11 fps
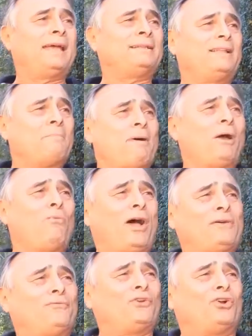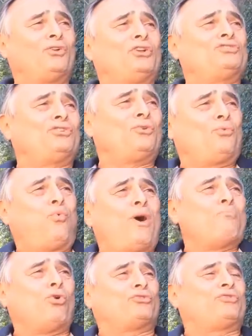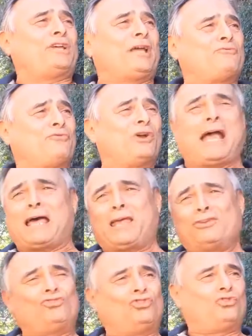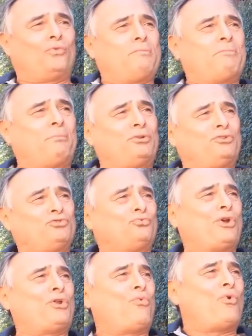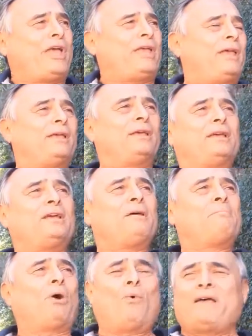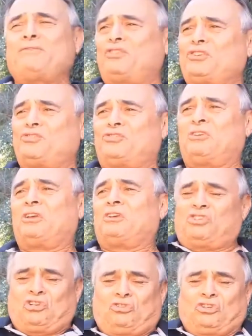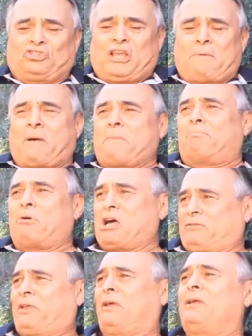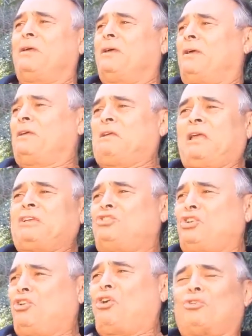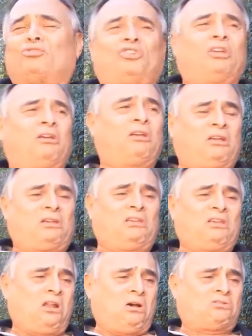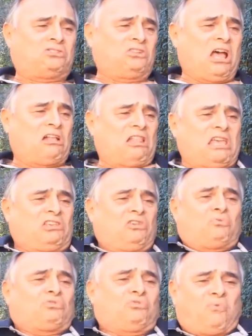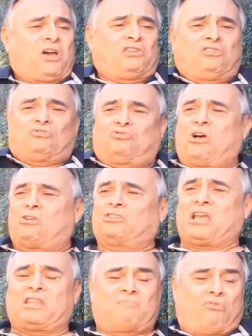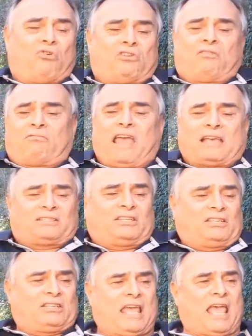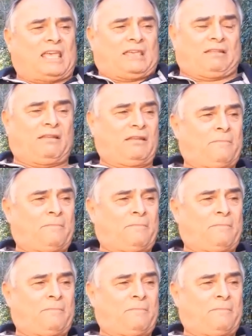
And then my wife, you know, here's one more thing I forgot. I should have remembered this right away. My wife says, she looks at my butt and she goes, you know, it's not like you were 20 years old anymore. Your ass is sagging.